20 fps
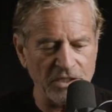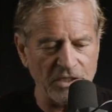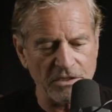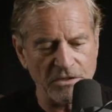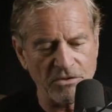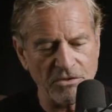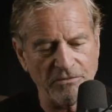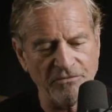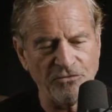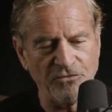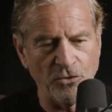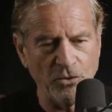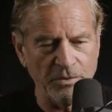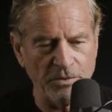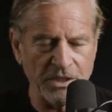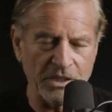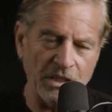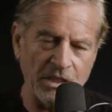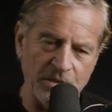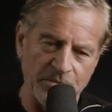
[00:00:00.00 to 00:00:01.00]
If we get to the top
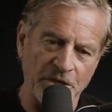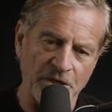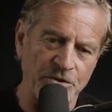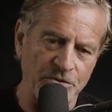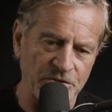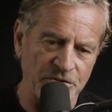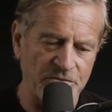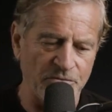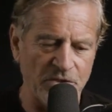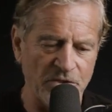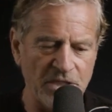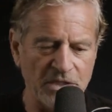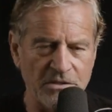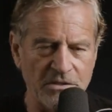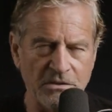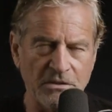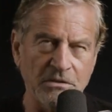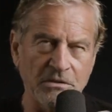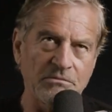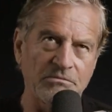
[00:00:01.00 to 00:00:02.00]
four, we get another bonus. And we
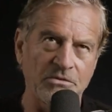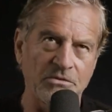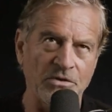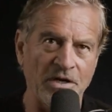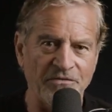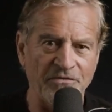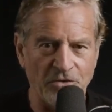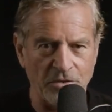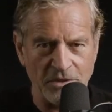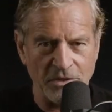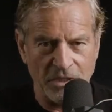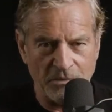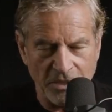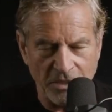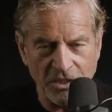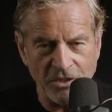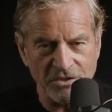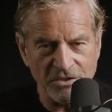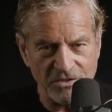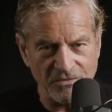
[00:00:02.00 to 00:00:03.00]
get to the grand final, we get
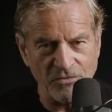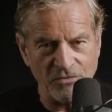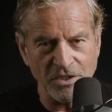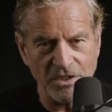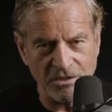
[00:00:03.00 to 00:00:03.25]
a bonus.